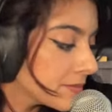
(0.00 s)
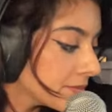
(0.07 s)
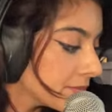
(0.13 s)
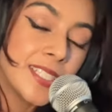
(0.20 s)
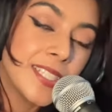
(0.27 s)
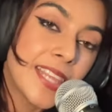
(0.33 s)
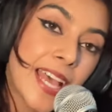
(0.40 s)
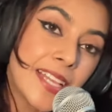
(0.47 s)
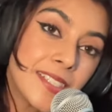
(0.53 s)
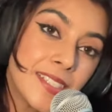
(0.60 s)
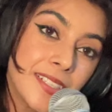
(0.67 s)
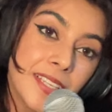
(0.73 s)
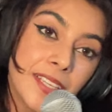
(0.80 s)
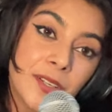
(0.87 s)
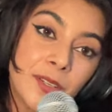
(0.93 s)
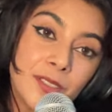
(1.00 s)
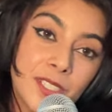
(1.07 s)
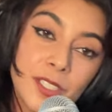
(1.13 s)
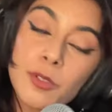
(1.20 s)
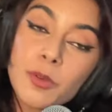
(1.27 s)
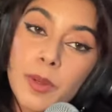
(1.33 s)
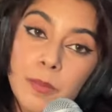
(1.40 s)
And that's a little
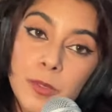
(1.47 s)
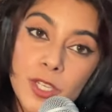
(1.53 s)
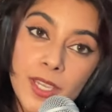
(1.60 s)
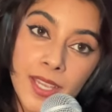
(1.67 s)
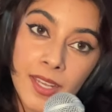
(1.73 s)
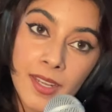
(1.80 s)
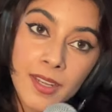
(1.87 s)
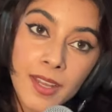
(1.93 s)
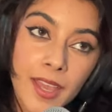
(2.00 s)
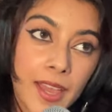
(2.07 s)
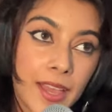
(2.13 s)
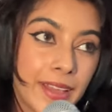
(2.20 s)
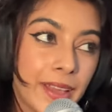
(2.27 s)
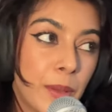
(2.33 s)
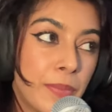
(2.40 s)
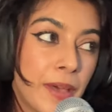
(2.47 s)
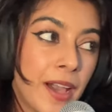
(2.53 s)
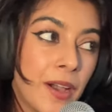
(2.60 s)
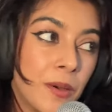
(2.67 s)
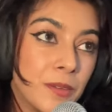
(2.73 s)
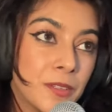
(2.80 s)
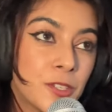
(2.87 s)
description
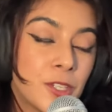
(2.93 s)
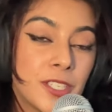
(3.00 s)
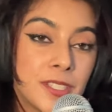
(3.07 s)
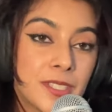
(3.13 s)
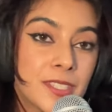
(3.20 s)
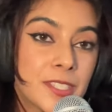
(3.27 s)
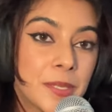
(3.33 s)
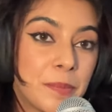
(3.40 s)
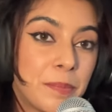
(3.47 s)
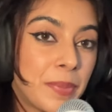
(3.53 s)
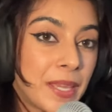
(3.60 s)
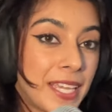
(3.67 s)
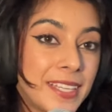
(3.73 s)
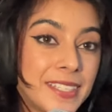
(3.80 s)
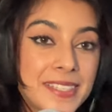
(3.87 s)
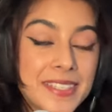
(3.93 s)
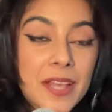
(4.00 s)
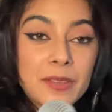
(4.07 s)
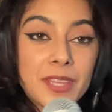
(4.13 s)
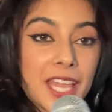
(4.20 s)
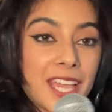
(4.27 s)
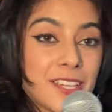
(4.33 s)
about just being a
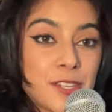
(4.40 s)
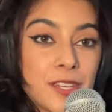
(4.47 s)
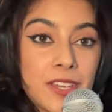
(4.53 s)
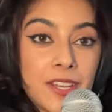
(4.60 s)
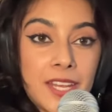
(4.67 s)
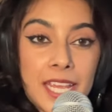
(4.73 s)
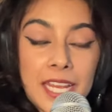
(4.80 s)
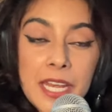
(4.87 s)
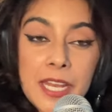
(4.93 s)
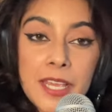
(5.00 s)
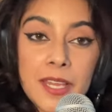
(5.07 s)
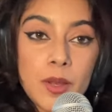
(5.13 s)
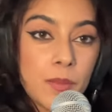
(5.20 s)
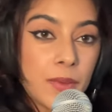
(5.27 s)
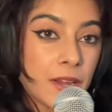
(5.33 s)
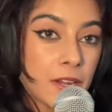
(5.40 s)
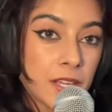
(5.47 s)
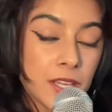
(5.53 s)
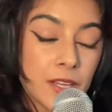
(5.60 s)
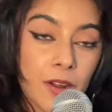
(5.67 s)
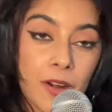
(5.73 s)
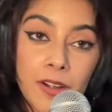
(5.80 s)
South Asian Indian
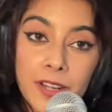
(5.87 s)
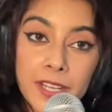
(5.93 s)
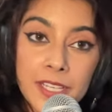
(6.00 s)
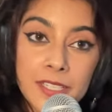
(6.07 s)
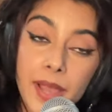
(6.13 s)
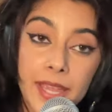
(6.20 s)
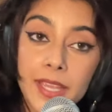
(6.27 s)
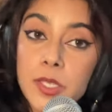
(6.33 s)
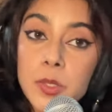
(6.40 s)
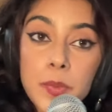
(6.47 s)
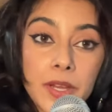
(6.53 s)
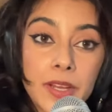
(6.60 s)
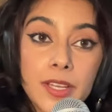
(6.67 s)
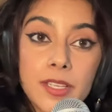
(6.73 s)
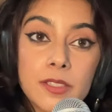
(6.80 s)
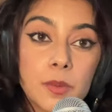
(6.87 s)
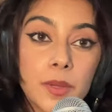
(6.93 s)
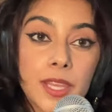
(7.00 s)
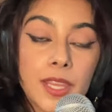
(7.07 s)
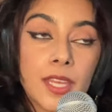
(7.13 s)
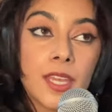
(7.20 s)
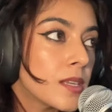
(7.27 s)
American artist, my experience
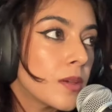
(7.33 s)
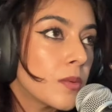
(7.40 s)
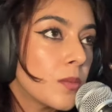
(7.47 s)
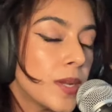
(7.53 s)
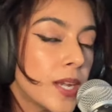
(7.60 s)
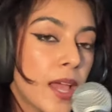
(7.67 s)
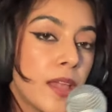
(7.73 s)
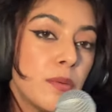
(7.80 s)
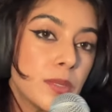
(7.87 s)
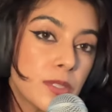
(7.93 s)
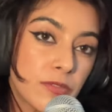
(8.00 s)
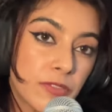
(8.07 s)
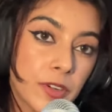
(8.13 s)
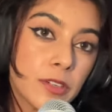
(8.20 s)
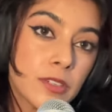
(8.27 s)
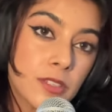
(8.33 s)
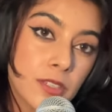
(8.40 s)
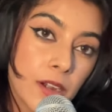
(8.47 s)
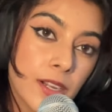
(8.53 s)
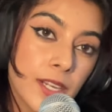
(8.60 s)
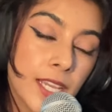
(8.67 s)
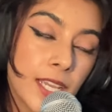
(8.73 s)
with it. When I was first
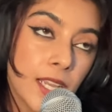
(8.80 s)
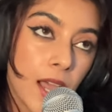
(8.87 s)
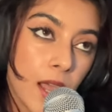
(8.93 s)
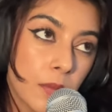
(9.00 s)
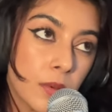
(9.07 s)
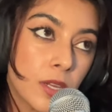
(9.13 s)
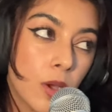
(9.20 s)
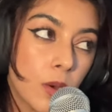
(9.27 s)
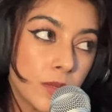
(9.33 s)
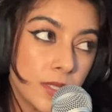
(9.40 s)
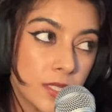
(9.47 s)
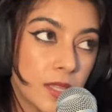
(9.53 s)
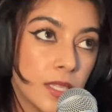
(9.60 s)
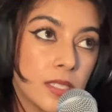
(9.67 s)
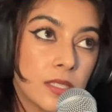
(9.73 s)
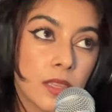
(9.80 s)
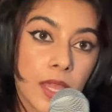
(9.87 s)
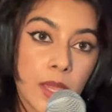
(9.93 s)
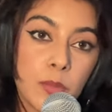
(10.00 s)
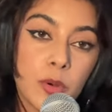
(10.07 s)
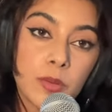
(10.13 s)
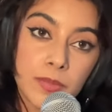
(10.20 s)
starting, I would go into these
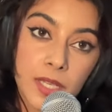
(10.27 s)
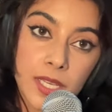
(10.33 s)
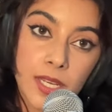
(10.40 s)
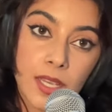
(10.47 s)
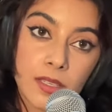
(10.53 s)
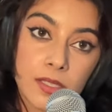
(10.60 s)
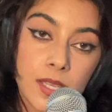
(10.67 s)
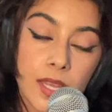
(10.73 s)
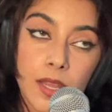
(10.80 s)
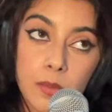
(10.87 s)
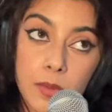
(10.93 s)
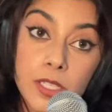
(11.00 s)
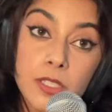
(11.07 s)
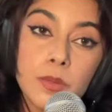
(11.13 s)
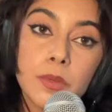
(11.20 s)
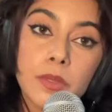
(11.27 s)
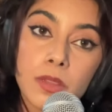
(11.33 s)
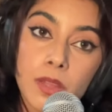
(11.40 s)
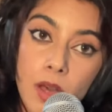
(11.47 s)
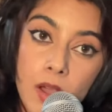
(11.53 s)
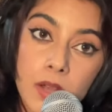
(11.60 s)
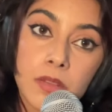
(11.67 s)
label meetings, and I went to a
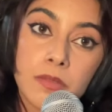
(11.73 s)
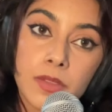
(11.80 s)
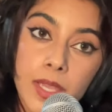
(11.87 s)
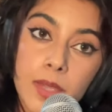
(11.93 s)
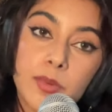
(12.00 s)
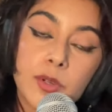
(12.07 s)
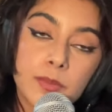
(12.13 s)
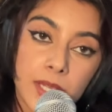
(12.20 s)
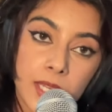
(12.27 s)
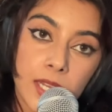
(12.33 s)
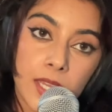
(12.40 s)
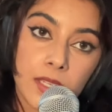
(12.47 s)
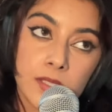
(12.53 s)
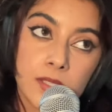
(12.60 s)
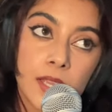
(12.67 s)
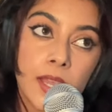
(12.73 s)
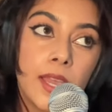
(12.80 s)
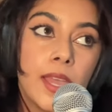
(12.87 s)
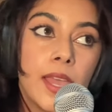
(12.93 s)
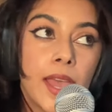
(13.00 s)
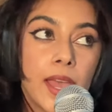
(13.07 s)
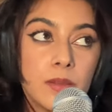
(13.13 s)
lot of label meetings,
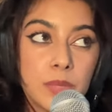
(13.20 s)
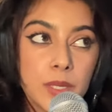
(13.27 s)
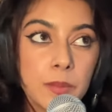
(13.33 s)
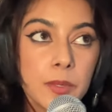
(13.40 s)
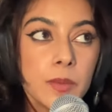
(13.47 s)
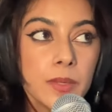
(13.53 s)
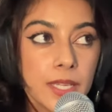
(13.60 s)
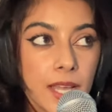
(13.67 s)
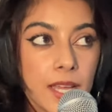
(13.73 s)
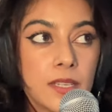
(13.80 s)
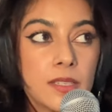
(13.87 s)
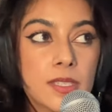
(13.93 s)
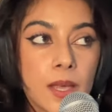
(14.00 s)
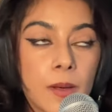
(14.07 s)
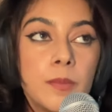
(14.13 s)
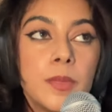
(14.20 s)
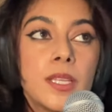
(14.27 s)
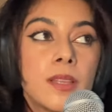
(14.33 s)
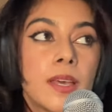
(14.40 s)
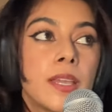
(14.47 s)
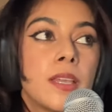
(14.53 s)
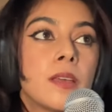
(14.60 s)
and people would kind of tell
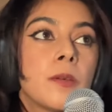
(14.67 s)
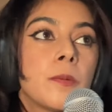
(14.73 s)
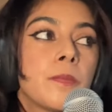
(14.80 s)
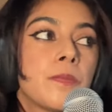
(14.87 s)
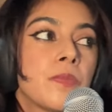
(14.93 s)
me like,